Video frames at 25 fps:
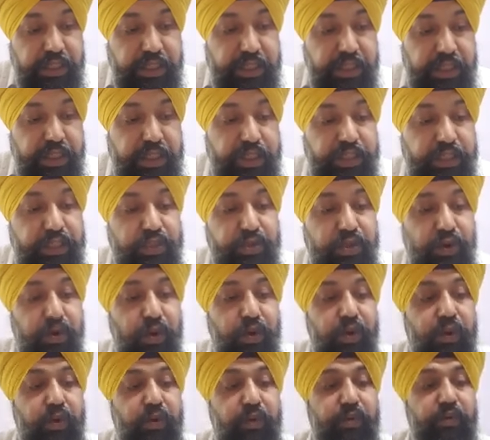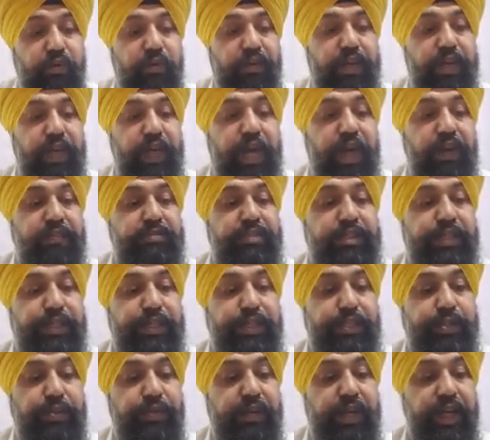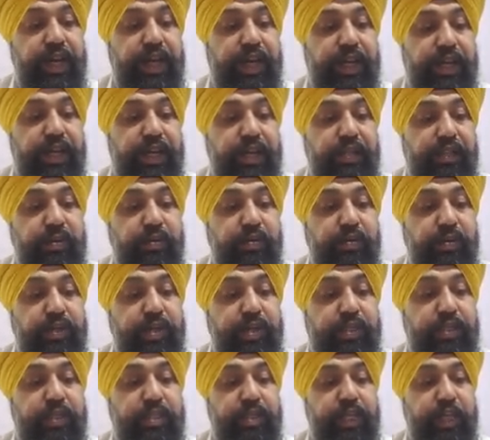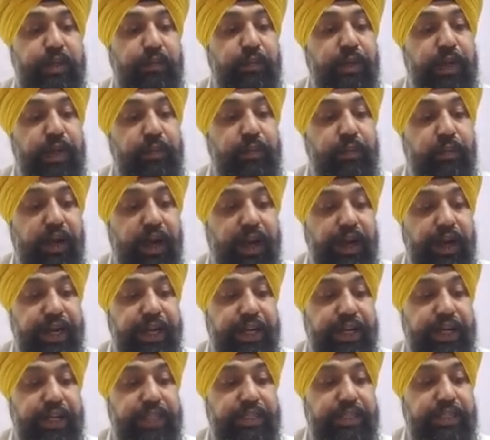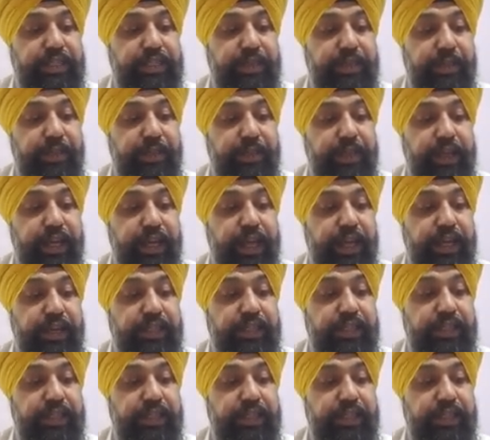So we have seen today to restate my points, and